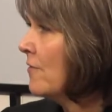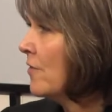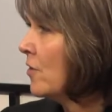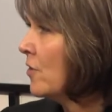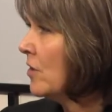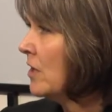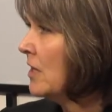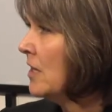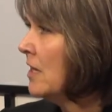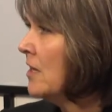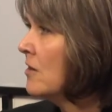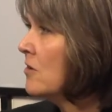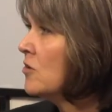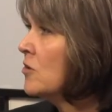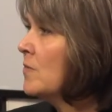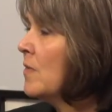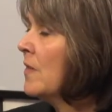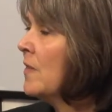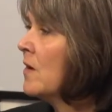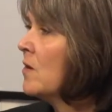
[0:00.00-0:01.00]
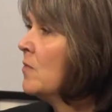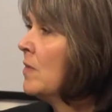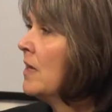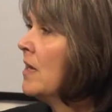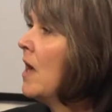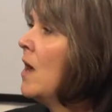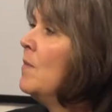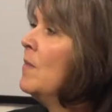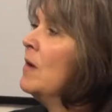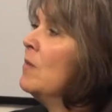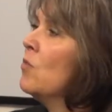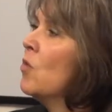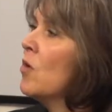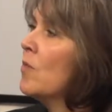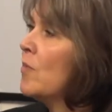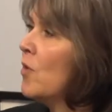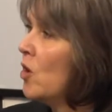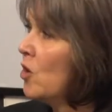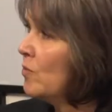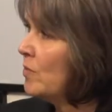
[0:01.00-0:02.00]
30 years, but they're becoming more
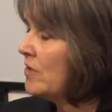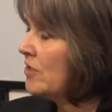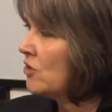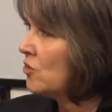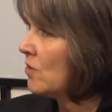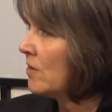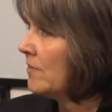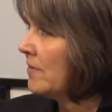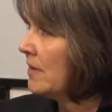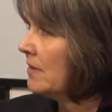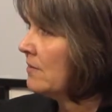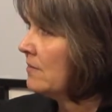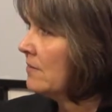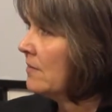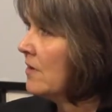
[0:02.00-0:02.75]
purpose driven.